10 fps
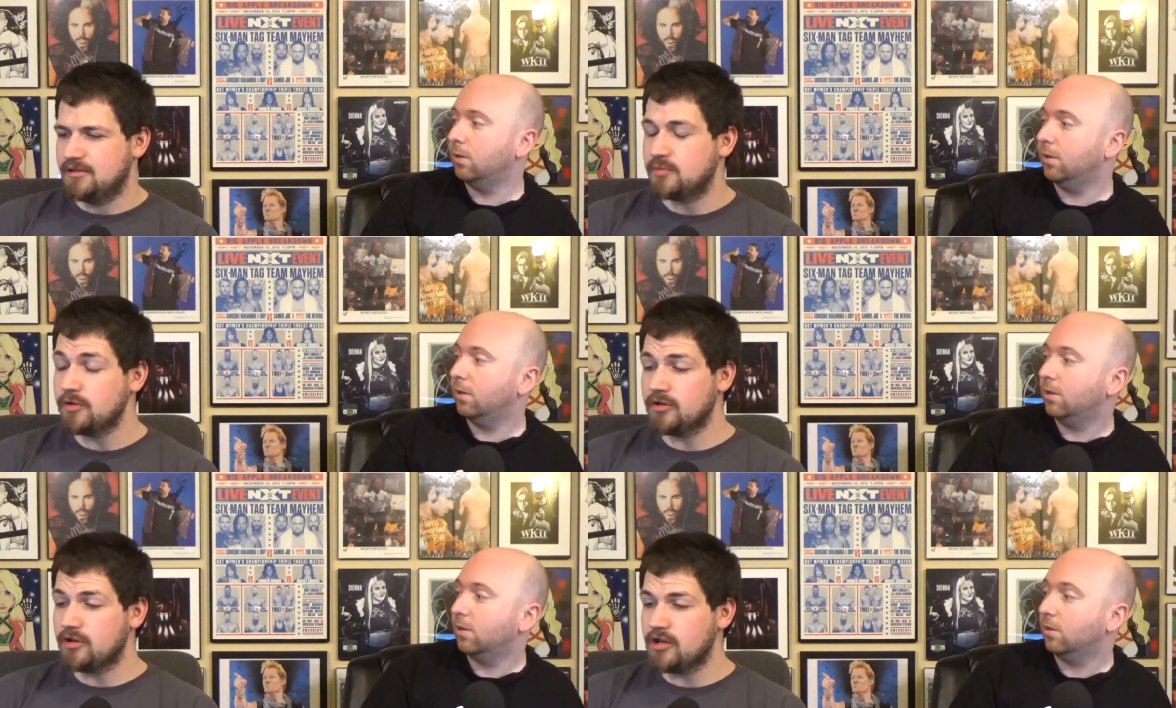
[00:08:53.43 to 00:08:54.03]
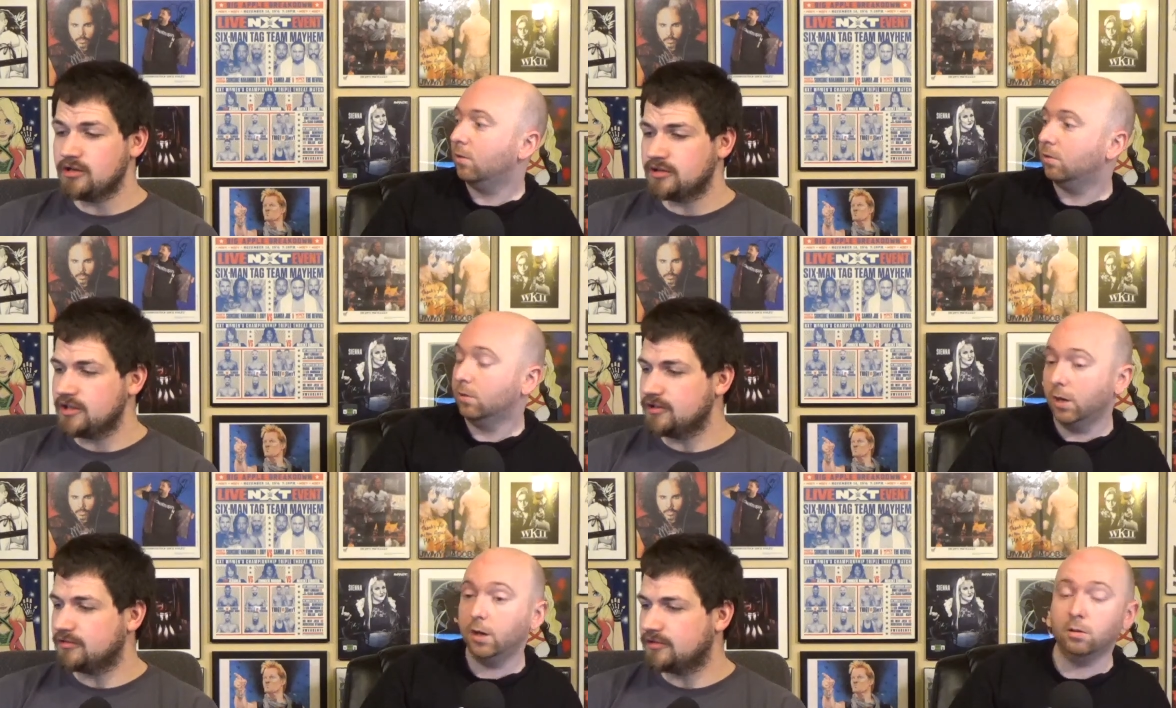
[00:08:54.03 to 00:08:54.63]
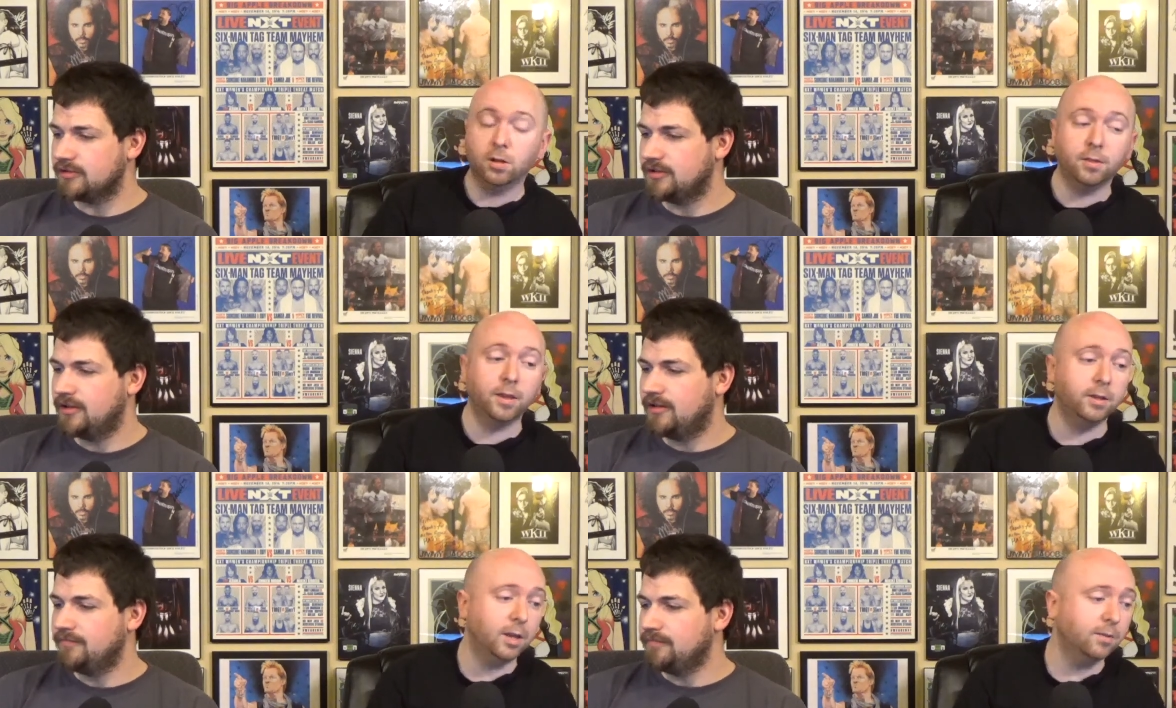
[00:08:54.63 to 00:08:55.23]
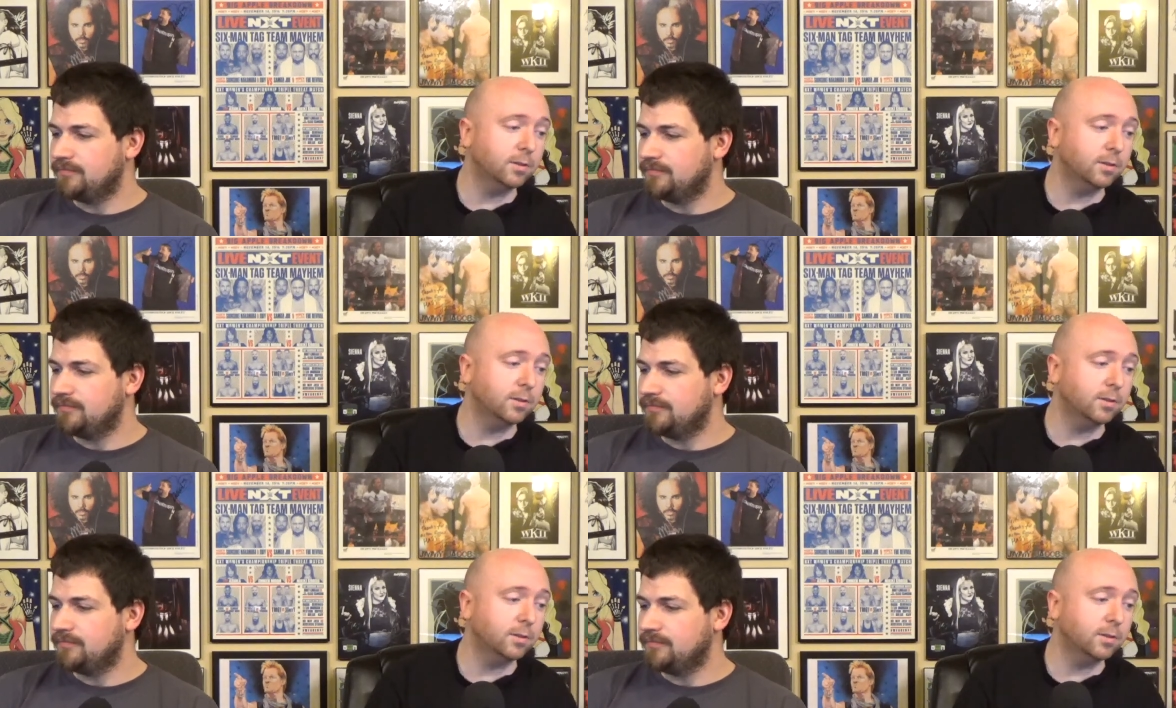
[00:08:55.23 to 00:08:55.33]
Speaker 1: It's pretty long too. Yeah, yeah. They gave